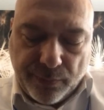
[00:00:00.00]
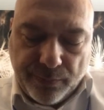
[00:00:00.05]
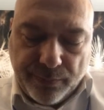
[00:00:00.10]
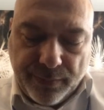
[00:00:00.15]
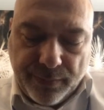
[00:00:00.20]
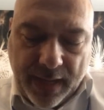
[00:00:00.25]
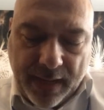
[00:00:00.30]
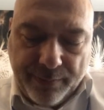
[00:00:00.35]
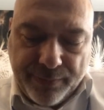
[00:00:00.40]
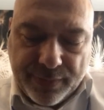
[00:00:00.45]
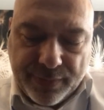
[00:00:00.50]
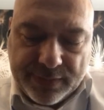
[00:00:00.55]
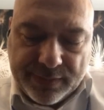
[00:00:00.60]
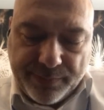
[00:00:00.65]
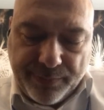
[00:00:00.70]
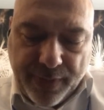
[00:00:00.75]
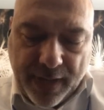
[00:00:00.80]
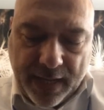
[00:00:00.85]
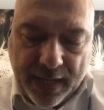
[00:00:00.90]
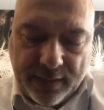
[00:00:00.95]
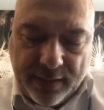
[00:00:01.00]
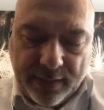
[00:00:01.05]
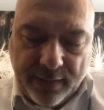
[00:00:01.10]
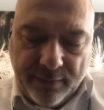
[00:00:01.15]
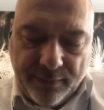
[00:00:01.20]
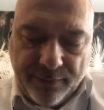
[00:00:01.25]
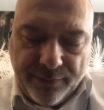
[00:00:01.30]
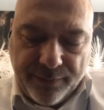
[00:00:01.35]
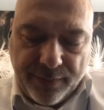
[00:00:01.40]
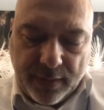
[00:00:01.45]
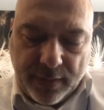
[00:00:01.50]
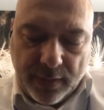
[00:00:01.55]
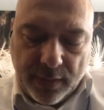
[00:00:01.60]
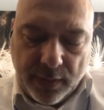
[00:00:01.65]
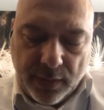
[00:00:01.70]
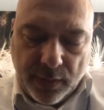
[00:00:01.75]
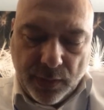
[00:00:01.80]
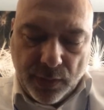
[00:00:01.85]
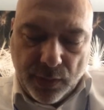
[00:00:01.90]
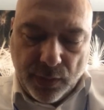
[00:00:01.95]
From my perspective,
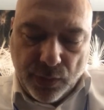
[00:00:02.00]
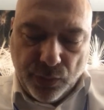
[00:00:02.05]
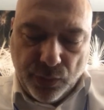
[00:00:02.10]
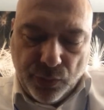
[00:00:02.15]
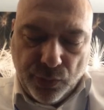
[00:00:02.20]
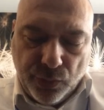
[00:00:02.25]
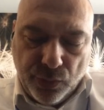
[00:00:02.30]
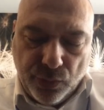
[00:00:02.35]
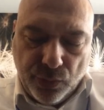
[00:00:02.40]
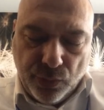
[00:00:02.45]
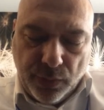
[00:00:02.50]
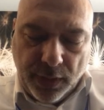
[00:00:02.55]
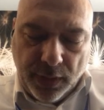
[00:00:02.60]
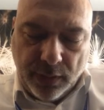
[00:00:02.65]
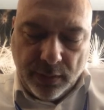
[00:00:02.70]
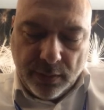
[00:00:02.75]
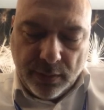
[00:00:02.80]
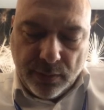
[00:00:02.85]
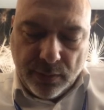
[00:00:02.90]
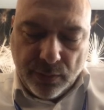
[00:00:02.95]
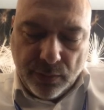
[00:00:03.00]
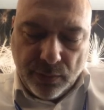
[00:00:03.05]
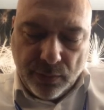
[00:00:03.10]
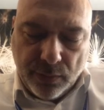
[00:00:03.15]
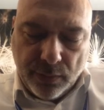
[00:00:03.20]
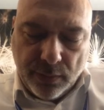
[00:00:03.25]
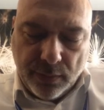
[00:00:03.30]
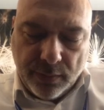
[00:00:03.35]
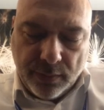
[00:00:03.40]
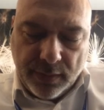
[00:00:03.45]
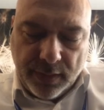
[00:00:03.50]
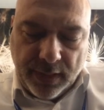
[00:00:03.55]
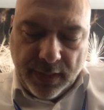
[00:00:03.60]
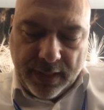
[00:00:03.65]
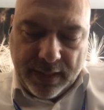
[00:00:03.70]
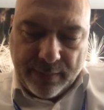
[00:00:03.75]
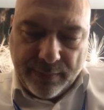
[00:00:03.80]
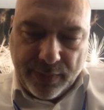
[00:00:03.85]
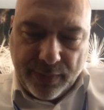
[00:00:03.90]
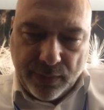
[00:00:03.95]
you need to
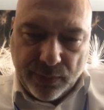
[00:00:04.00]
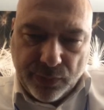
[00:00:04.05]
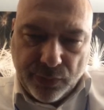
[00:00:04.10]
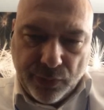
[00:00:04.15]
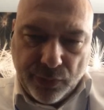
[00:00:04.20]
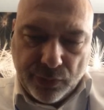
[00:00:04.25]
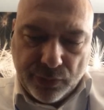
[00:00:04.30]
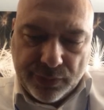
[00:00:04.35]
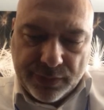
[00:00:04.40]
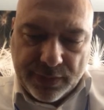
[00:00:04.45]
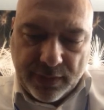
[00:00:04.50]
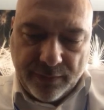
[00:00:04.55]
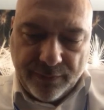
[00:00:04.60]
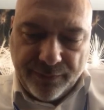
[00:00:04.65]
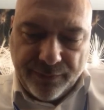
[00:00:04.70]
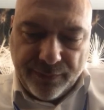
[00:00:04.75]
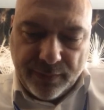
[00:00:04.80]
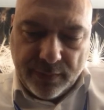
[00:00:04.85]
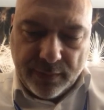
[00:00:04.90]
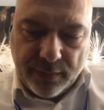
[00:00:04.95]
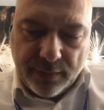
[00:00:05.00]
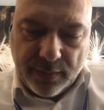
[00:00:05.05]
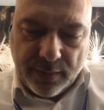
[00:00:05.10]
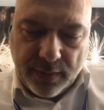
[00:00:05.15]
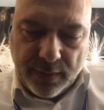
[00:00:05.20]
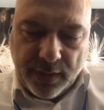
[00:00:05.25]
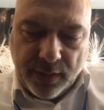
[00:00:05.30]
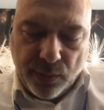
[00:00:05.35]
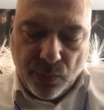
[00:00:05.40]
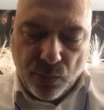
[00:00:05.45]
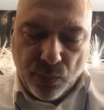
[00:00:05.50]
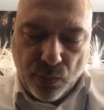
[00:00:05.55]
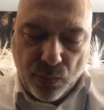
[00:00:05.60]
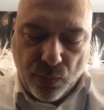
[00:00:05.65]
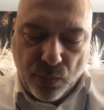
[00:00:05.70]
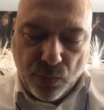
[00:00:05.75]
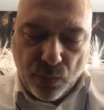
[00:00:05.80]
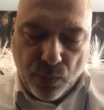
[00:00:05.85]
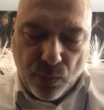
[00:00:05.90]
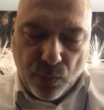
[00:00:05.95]
think about yourself
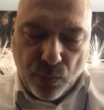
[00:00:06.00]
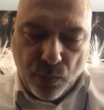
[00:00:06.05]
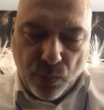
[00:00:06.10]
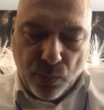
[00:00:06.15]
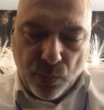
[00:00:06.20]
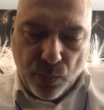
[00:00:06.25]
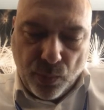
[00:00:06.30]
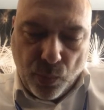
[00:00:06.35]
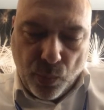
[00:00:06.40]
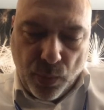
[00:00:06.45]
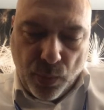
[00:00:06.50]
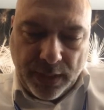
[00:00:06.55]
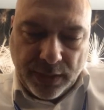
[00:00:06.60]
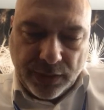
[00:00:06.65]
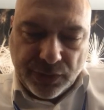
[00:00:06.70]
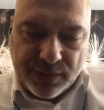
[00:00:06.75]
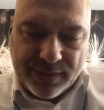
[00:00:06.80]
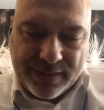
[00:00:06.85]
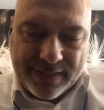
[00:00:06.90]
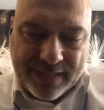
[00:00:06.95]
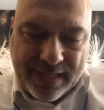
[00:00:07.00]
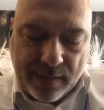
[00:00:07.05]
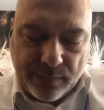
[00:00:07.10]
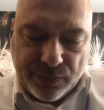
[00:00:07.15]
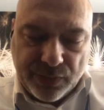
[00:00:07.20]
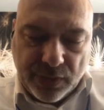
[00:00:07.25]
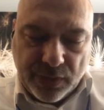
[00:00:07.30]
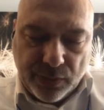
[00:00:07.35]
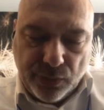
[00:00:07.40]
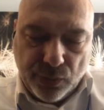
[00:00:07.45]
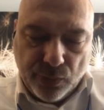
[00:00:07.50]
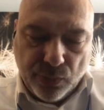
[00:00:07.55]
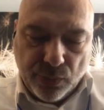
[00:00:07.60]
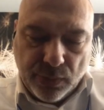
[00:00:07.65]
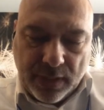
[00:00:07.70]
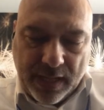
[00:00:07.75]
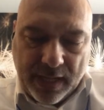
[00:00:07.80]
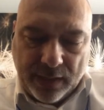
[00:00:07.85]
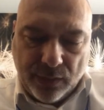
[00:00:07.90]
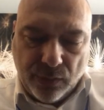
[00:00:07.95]
in which subject you
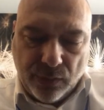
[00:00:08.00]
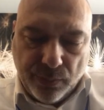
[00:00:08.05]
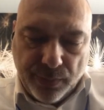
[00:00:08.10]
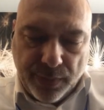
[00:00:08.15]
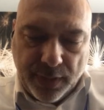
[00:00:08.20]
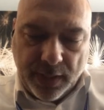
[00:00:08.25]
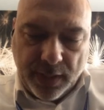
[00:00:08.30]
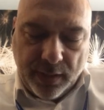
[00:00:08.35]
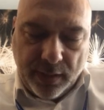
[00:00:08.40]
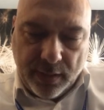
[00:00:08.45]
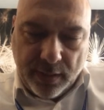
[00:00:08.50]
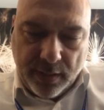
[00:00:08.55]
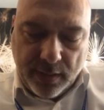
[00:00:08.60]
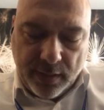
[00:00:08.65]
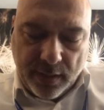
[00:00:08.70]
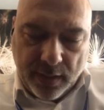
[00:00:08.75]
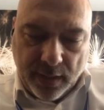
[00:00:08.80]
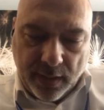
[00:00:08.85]
would like to be